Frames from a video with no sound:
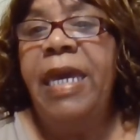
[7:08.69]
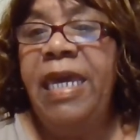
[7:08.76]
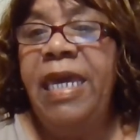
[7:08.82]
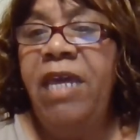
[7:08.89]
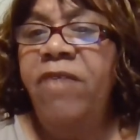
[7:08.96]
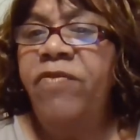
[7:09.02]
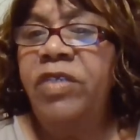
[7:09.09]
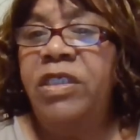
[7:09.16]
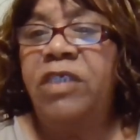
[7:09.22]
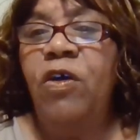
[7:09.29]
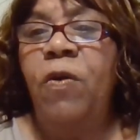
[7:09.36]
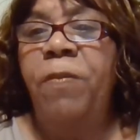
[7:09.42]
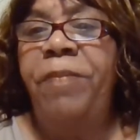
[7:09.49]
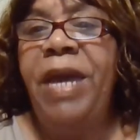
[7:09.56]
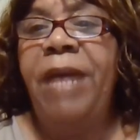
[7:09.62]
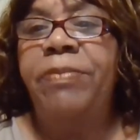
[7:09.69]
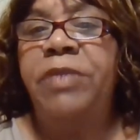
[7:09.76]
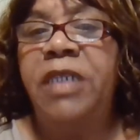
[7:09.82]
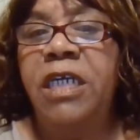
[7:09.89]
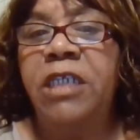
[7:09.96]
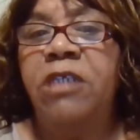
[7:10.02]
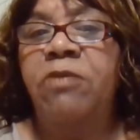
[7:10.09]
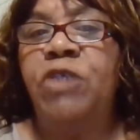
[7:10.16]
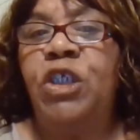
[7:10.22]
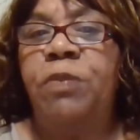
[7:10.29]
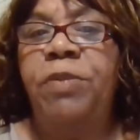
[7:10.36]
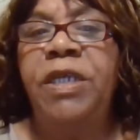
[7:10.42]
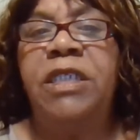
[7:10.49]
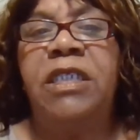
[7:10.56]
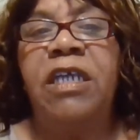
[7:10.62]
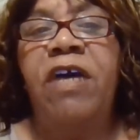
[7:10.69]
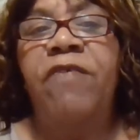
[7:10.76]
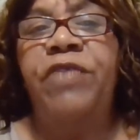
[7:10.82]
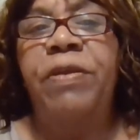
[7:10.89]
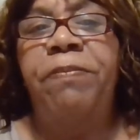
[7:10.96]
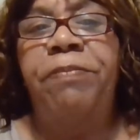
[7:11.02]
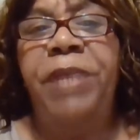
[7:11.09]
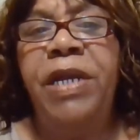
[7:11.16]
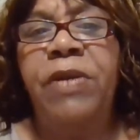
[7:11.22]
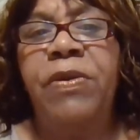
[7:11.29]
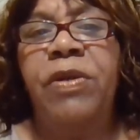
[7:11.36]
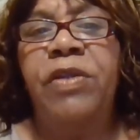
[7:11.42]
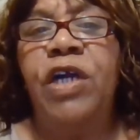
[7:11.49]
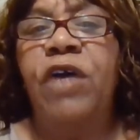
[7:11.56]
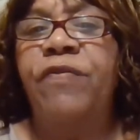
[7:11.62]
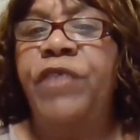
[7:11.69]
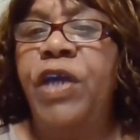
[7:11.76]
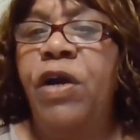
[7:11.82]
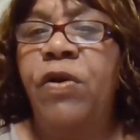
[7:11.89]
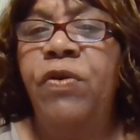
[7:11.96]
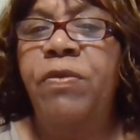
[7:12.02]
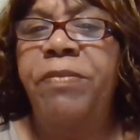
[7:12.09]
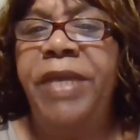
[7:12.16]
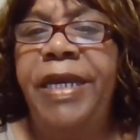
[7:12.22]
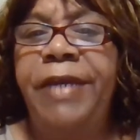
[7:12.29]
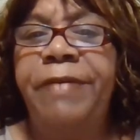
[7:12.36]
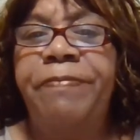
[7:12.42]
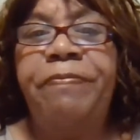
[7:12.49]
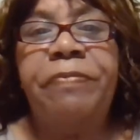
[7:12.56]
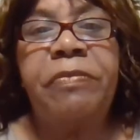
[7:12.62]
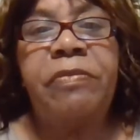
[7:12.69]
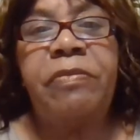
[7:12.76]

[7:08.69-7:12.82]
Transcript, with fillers: even so baptism speaks of the burial of the old man.